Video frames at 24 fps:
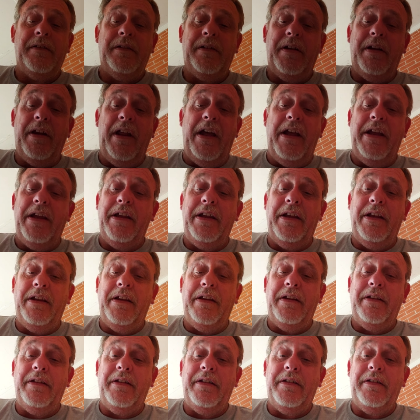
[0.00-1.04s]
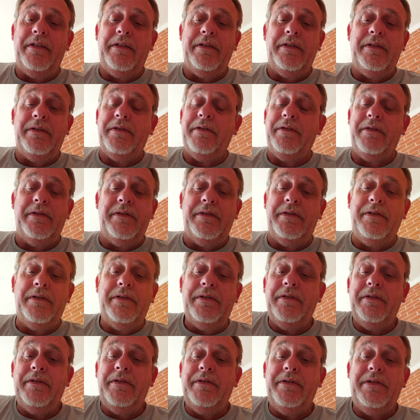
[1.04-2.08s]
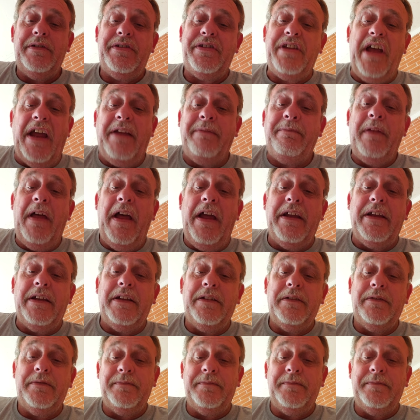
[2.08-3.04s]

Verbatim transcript: Today's the same thing.